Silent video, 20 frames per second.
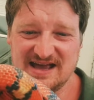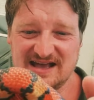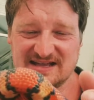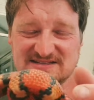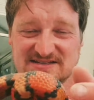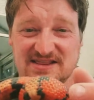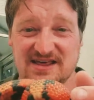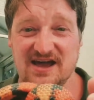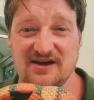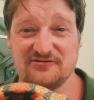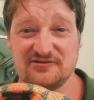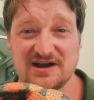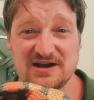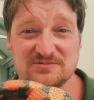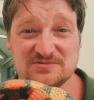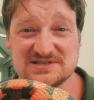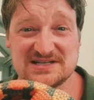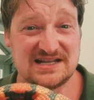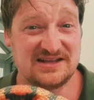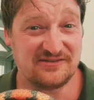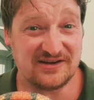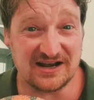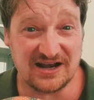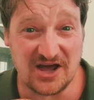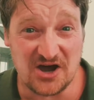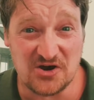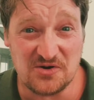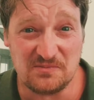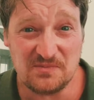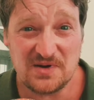so that other animals leave it
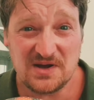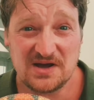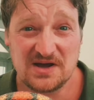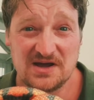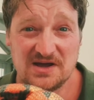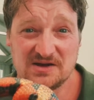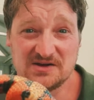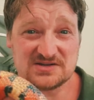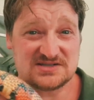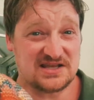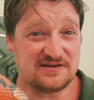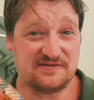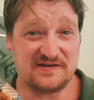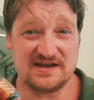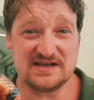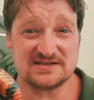alone because they think